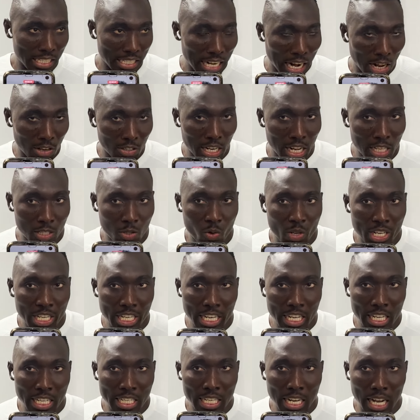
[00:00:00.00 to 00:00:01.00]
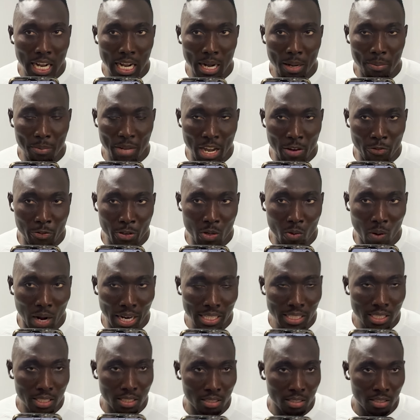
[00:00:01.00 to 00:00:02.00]
now that we need everyone,
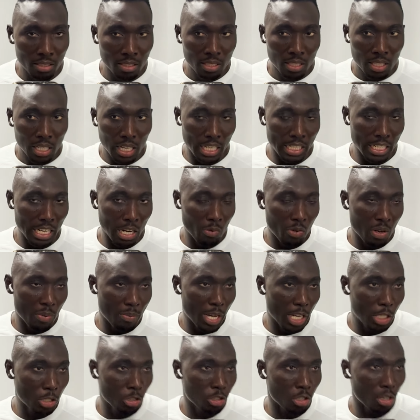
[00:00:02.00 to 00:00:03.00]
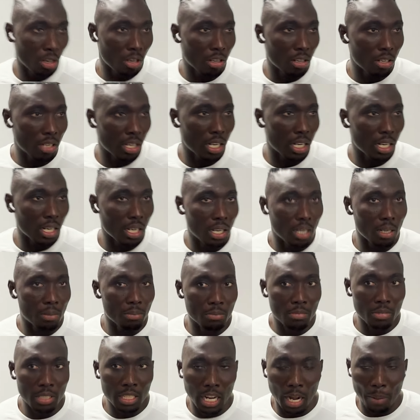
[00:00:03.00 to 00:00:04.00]
and then we make sure
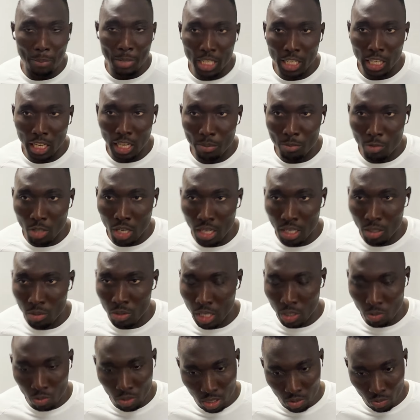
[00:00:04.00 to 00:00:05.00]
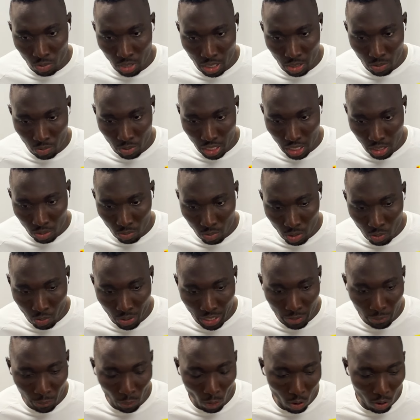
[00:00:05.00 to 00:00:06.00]
coming game we
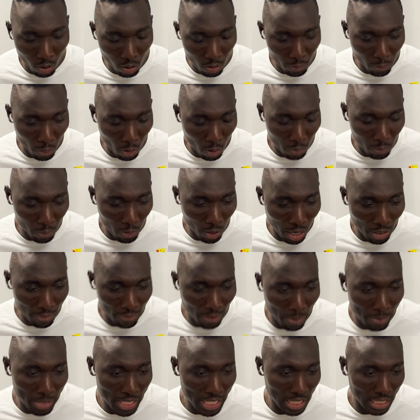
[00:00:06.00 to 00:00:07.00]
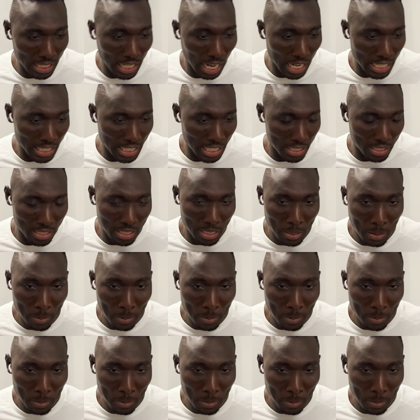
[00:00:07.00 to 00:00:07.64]
win for our family and Ghanaians.